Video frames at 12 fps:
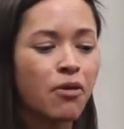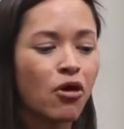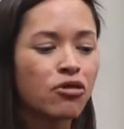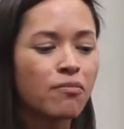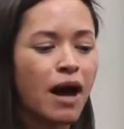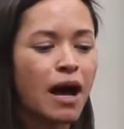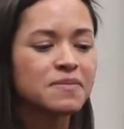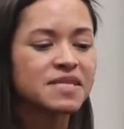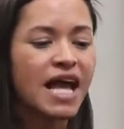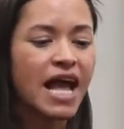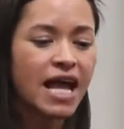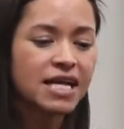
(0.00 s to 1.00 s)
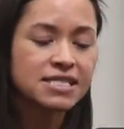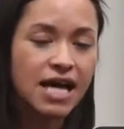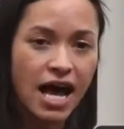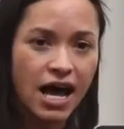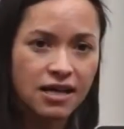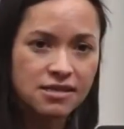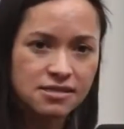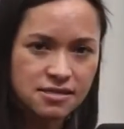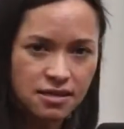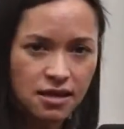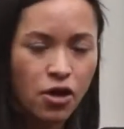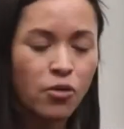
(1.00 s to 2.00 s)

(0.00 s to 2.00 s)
both moms and dads